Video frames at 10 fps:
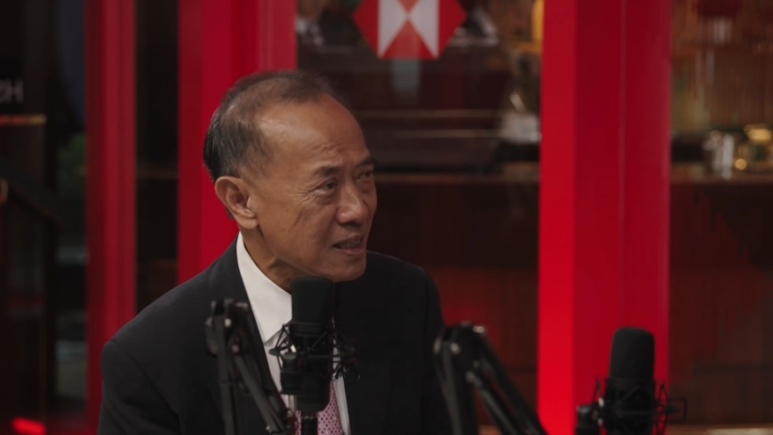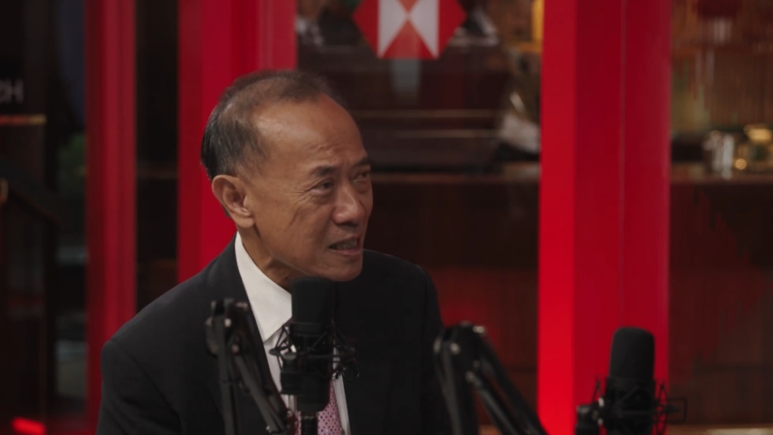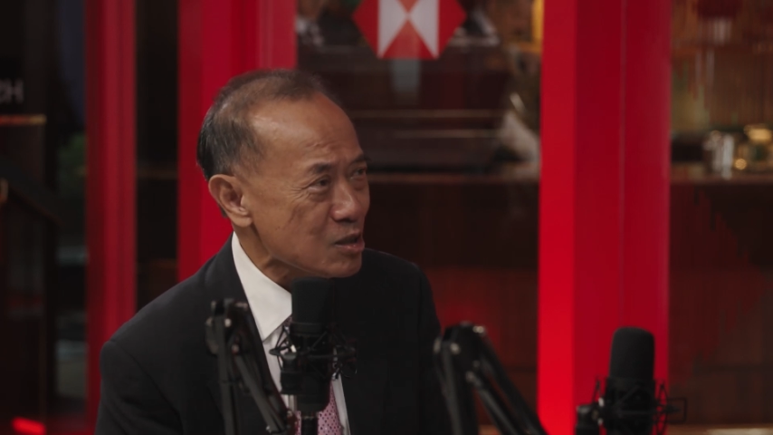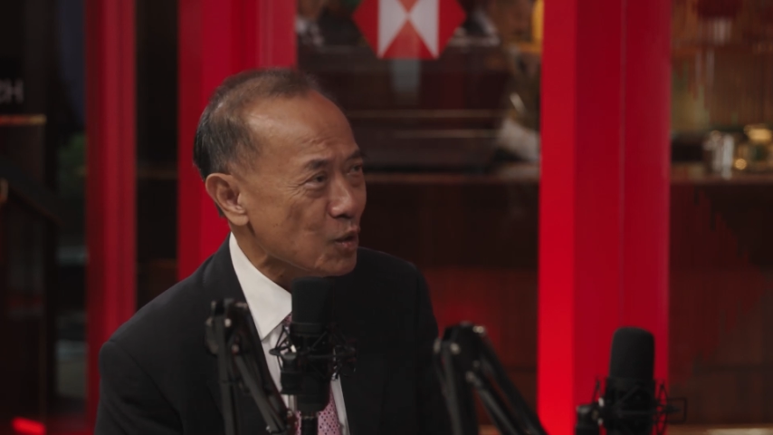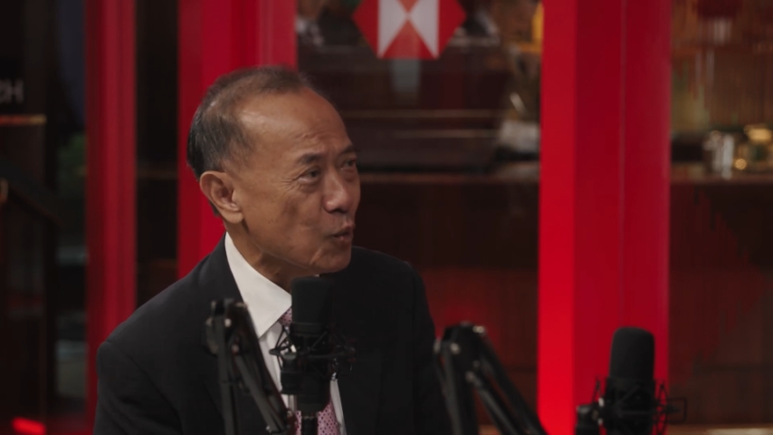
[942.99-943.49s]

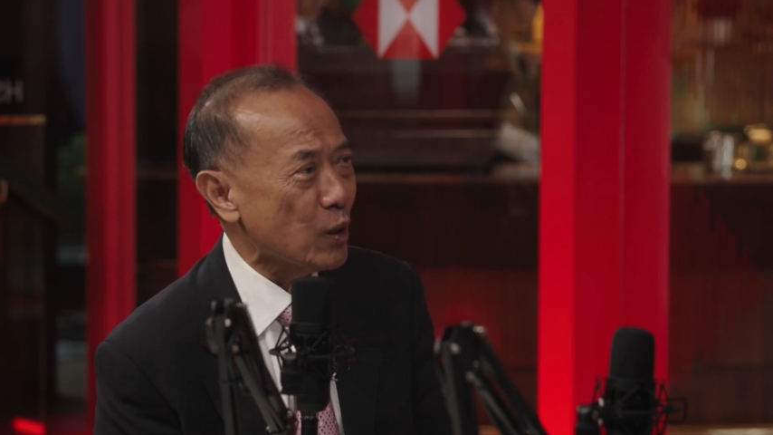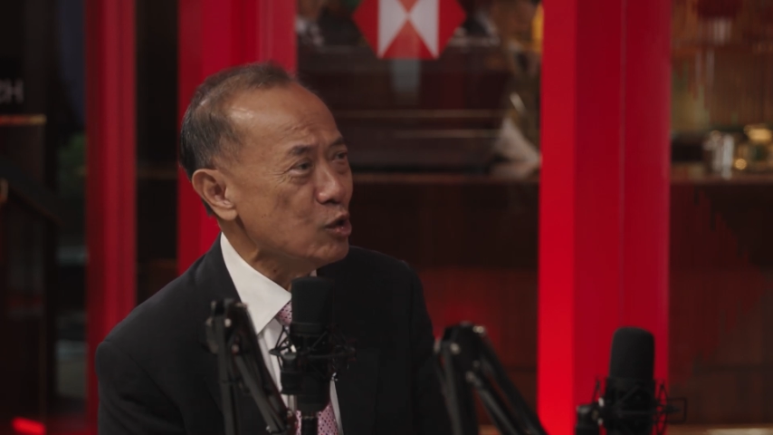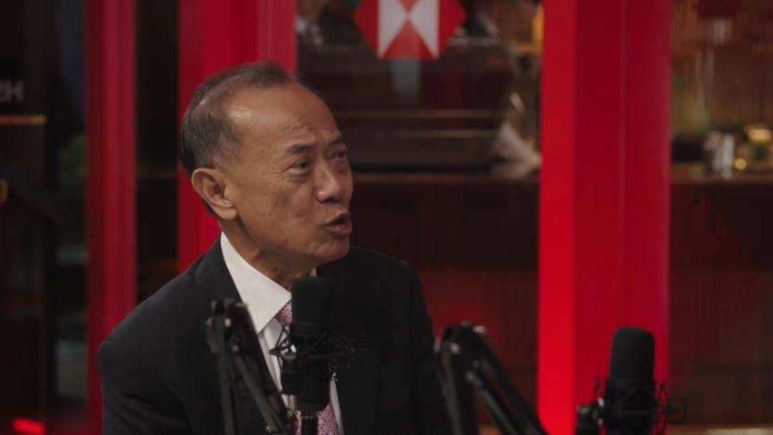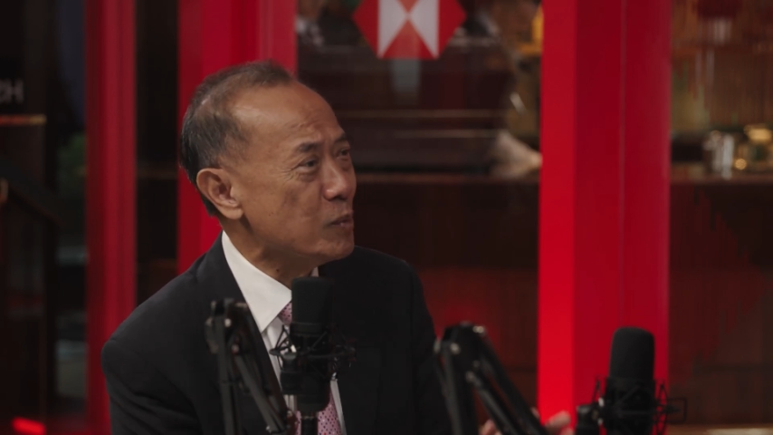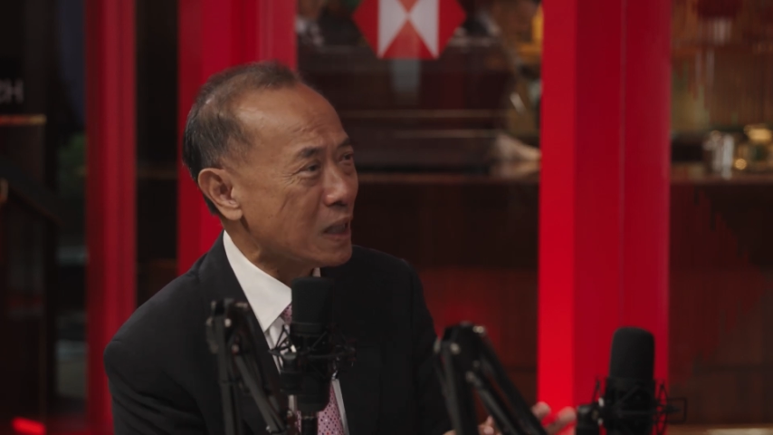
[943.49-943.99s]
does not want
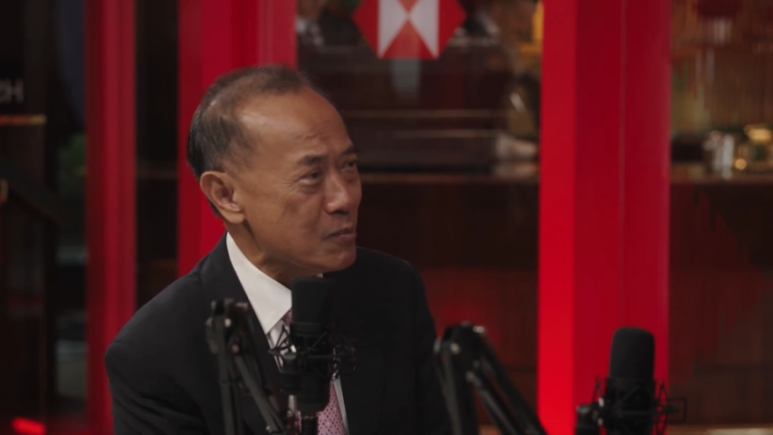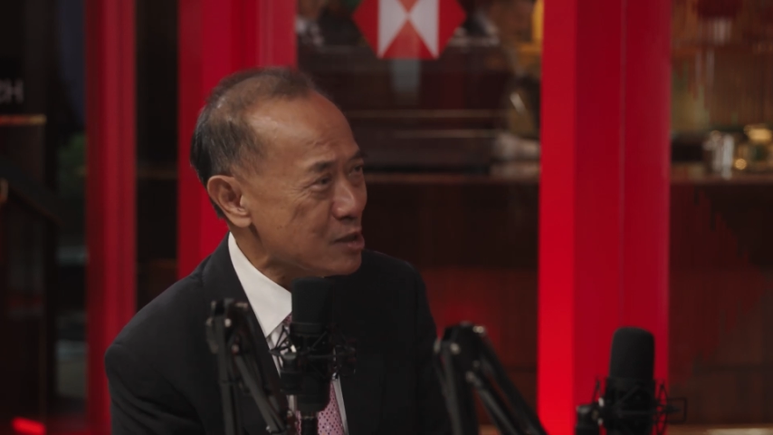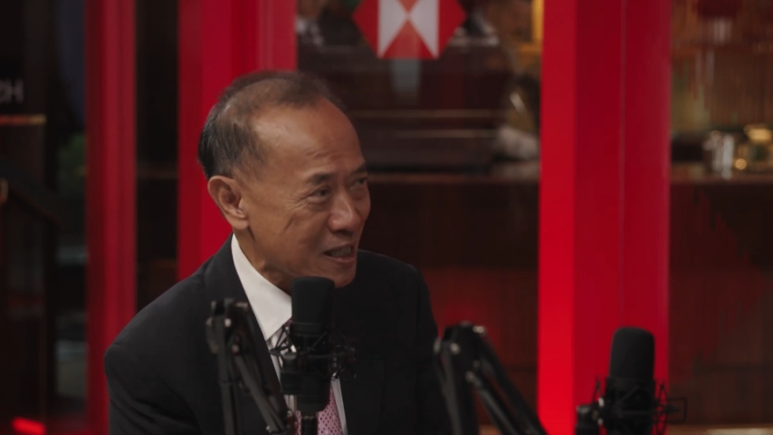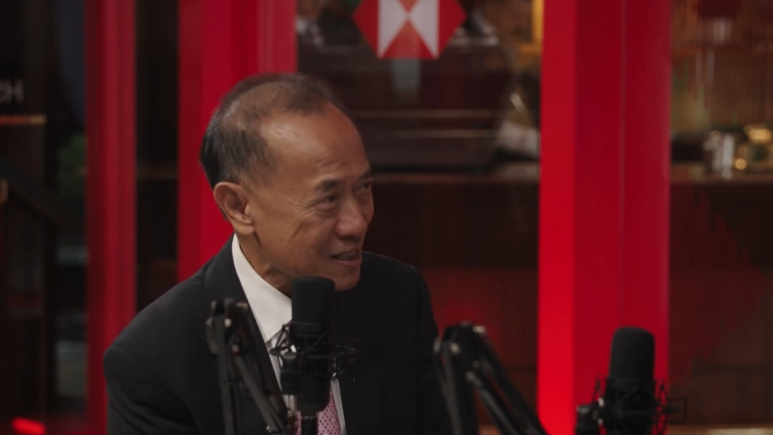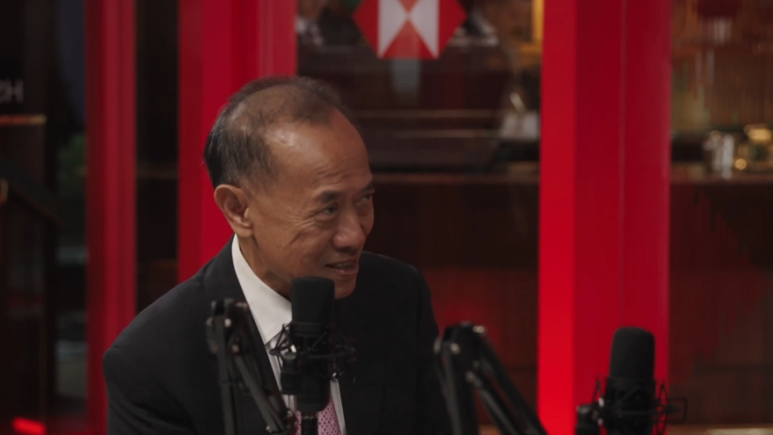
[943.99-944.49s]
you to become
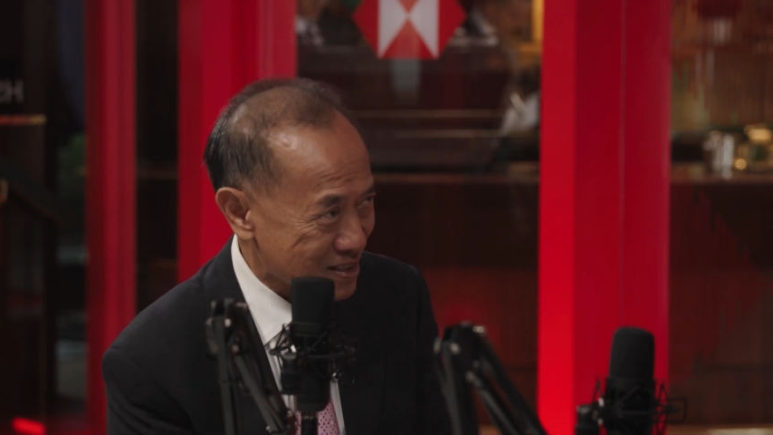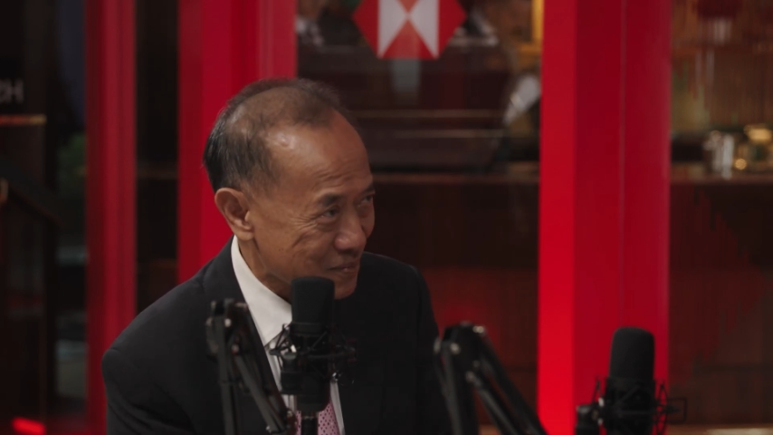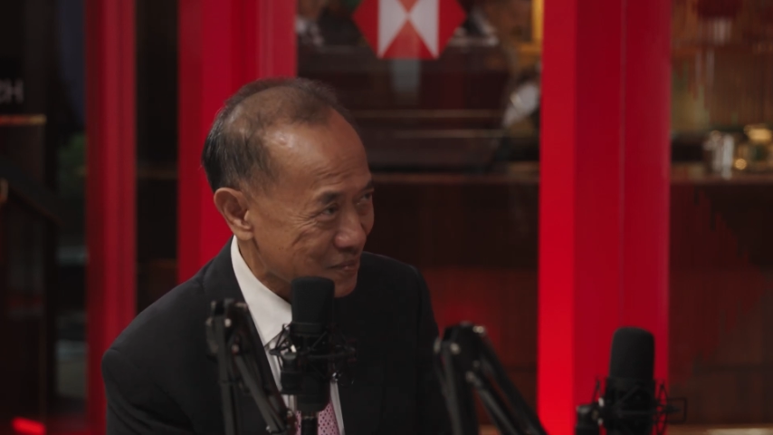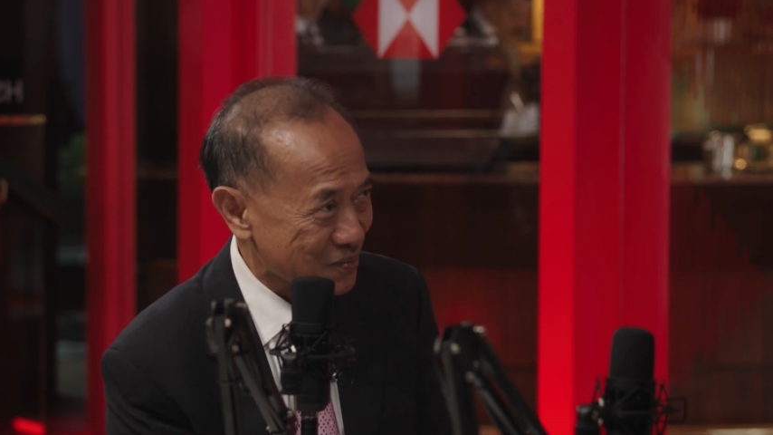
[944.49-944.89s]
Chinese.